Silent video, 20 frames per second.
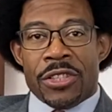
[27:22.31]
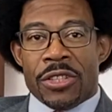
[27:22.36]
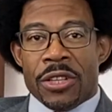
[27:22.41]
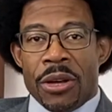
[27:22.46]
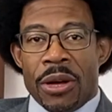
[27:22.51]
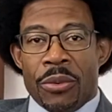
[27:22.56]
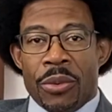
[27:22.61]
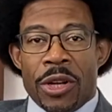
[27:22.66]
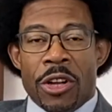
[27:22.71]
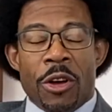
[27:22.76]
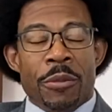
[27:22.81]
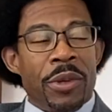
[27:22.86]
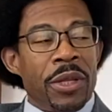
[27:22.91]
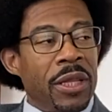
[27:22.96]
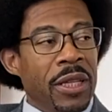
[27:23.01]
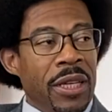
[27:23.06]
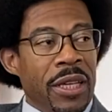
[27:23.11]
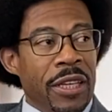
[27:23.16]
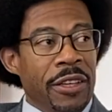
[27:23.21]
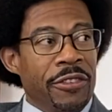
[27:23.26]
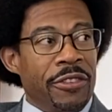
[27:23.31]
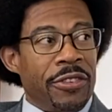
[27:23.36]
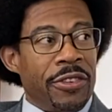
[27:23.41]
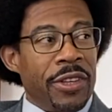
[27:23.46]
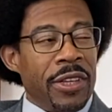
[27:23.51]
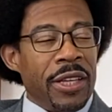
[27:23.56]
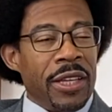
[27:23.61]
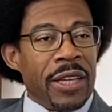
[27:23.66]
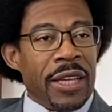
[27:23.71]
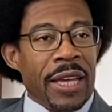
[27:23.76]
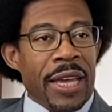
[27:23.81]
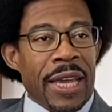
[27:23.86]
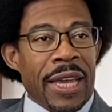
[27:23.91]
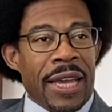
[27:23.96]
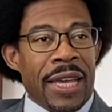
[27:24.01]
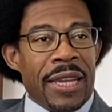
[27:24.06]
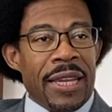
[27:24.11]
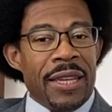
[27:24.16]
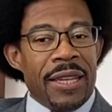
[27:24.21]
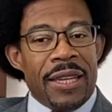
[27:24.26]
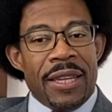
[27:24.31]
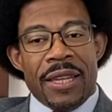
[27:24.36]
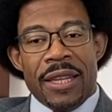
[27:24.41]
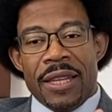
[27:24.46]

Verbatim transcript: so I went home on leave, and